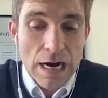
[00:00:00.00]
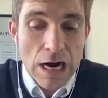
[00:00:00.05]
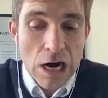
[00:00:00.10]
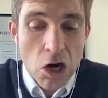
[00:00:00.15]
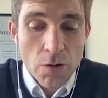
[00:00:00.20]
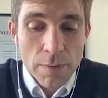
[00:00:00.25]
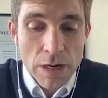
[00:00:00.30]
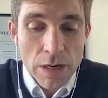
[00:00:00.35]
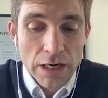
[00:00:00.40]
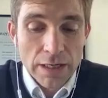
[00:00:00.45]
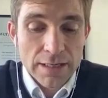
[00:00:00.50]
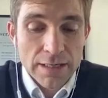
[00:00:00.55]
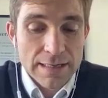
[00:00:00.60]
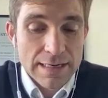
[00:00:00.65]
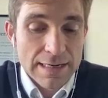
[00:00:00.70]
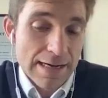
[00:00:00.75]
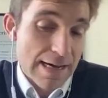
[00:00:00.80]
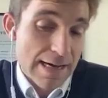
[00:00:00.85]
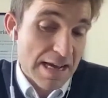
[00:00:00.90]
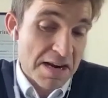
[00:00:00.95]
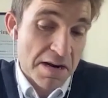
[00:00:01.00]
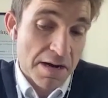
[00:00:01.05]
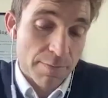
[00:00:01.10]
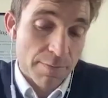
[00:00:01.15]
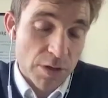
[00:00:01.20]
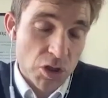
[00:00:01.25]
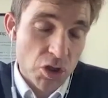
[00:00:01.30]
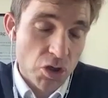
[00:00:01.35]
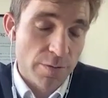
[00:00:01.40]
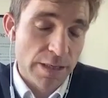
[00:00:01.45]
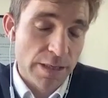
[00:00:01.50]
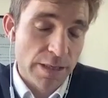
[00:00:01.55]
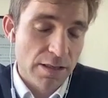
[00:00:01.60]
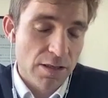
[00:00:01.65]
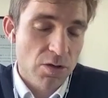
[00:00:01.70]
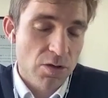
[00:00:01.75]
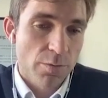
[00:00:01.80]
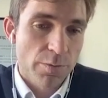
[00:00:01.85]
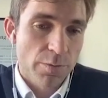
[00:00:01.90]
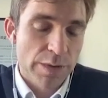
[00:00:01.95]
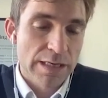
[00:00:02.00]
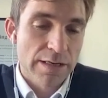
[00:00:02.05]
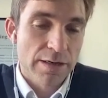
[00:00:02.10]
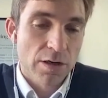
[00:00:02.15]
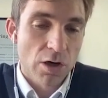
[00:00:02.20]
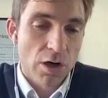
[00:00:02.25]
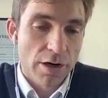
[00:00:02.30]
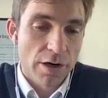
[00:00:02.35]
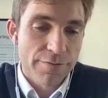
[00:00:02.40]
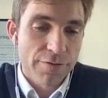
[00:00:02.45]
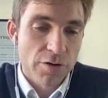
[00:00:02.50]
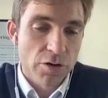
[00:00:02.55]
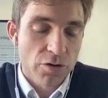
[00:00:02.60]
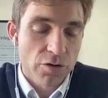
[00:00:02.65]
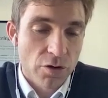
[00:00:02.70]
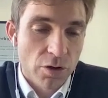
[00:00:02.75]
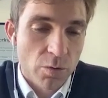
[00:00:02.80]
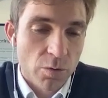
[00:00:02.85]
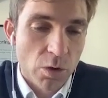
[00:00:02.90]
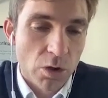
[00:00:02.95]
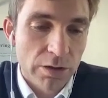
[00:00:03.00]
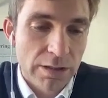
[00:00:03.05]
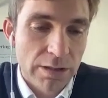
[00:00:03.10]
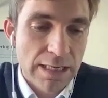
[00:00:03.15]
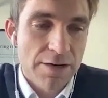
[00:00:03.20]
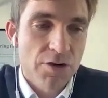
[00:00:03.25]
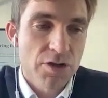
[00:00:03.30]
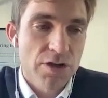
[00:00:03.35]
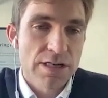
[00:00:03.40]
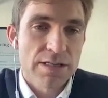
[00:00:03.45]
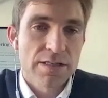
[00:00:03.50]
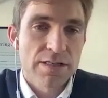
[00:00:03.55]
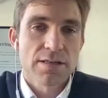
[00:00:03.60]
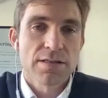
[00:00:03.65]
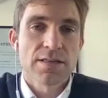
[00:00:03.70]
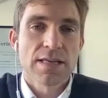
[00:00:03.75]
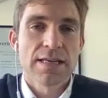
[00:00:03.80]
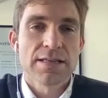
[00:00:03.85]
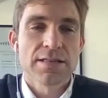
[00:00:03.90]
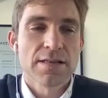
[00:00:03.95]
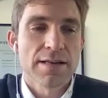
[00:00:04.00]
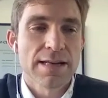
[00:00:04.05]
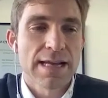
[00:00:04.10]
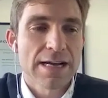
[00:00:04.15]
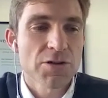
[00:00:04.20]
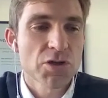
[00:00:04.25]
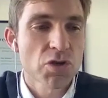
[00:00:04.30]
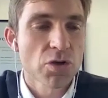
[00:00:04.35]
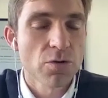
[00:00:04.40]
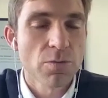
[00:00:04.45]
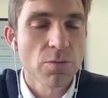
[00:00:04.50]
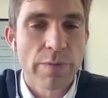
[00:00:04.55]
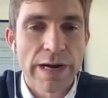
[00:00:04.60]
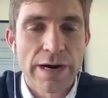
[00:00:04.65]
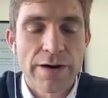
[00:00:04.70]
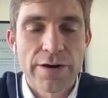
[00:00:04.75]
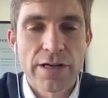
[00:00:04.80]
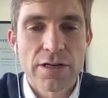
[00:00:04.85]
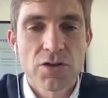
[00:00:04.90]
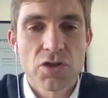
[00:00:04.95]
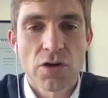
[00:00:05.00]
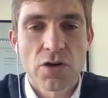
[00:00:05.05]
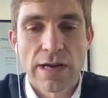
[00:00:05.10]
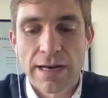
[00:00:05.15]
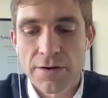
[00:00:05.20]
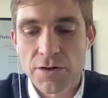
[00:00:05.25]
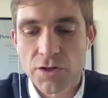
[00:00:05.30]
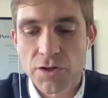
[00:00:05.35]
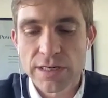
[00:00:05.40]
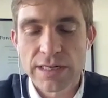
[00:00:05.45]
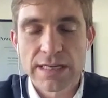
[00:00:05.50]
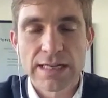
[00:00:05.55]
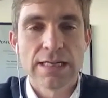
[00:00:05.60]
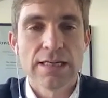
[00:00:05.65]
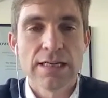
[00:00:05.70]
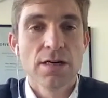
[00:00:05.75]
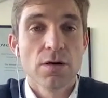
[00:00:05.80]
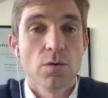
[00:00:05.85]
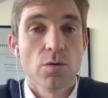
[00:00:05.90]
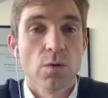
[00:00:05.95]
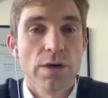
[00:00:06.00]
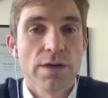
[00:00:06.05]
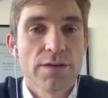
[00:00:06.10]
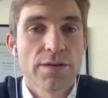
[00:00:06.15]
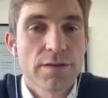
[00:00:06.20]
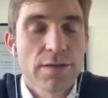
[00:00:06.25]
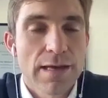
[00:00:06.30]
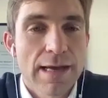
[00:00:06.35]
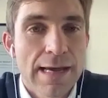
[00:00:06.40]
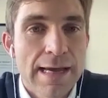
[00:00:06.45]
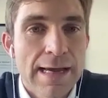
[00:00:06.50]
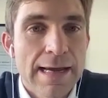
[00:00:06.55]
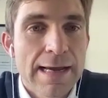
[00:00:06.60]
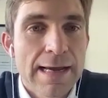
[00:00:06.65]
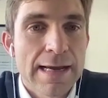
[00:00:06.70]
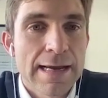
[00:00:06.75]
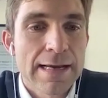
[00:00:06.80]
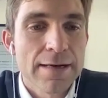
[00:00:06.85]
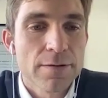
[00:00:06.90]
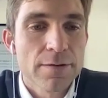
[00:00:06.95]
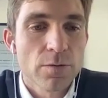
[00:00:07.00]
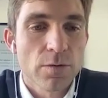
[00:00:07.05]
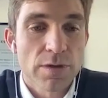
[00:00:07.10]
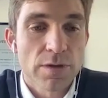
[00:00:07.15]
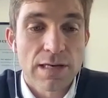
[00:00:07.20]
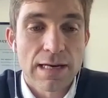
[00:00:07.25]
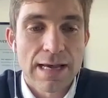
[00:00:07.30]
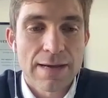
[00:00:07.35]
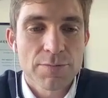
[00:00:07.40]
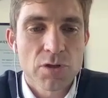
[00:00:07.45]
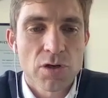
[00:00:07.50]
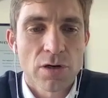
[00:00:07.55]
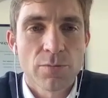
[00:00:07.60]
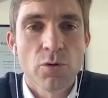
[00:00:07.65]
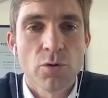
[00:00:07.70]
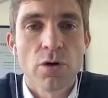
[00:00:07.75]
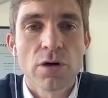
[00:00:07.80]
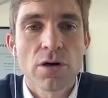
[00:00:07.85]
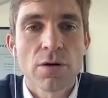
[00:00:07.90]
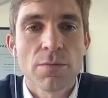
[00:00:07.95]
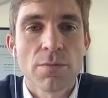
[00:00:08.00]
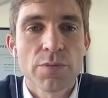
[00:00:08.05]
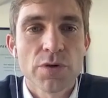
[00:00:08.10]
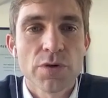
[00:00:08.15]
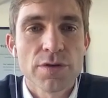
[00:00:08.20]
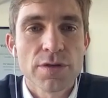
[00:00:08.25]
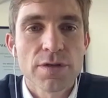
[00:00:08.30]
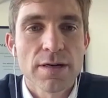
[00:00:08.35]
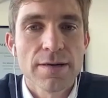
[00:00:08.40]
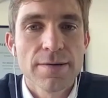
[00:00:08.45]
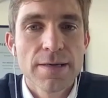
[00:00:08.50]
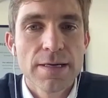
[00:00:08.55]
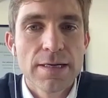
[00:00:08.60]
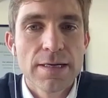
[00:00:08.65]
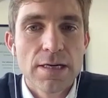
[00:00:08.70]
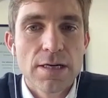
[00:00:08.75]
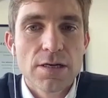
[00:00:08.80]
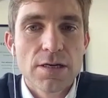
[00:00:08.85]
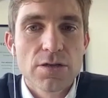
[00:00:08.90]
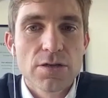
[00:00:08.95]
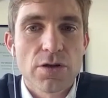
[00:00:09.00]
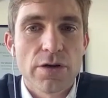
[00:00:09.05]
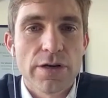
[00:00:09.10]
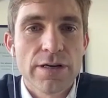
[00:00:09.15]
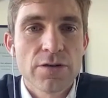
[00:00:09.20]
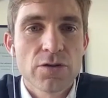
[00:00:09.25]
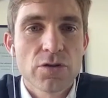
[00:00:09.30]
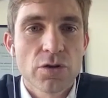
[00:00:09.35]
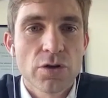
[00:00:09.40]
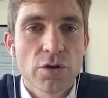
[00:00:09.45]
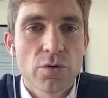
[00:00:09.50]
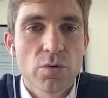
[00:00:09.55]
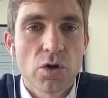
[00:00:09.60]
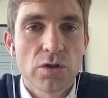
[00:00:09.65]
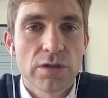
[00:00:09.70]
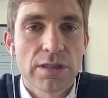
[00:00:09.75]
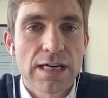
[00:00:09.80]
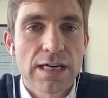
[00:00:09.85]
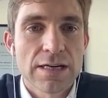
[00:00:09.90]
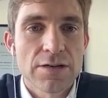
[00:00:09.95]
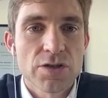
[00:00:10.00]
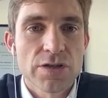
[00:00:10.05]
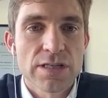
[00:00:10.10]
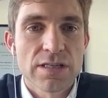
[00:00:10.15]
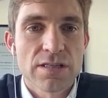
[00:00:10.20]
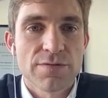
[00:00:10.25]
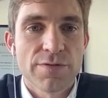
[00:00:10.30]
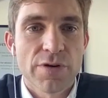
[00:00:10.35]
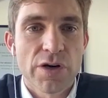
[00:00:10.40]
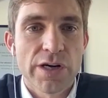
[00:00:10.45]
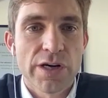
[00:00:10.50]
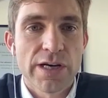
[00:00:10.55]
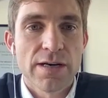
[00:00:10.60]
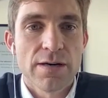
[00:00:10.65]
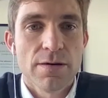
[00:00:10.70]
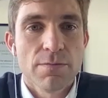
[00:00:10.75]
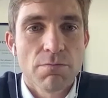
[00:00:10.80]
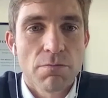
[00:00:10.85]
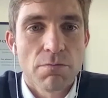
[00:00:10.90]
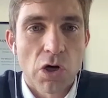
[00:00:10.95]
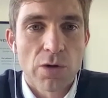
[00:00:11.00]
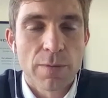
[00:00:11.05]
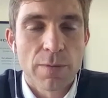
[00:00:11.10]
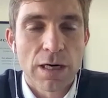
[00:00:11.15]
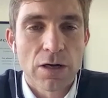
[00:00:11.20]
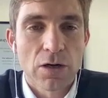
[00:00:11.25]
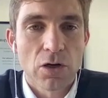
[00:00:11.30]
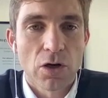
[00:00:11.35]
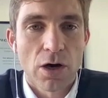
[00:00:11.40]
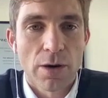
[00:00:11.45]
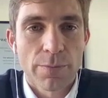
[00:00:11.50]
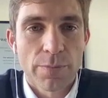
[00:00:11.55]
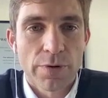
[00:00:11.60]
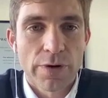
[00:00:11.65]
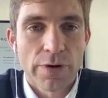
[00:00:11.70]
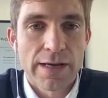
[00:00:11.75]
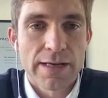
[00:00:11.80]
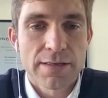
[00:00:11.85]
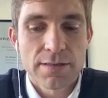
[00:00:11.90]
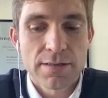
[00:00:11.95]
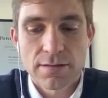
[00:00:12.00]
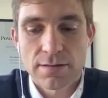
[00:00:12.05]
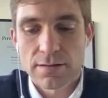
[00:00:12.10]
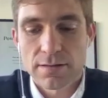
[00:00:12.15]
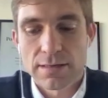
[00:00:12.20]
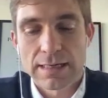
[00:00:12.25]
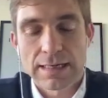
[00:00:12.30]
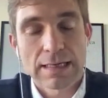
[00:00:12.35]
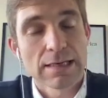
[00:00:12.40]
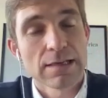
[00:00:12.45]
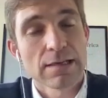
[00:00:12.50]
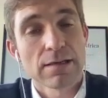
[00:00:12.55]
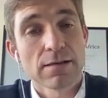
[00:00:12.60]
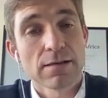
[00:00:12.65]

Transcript: our market, and I'm assuming this would be in a lot of the third world countries, is there's a natural barrier to entry with a laptop or a computer. So in third world countries, very mobile operates, like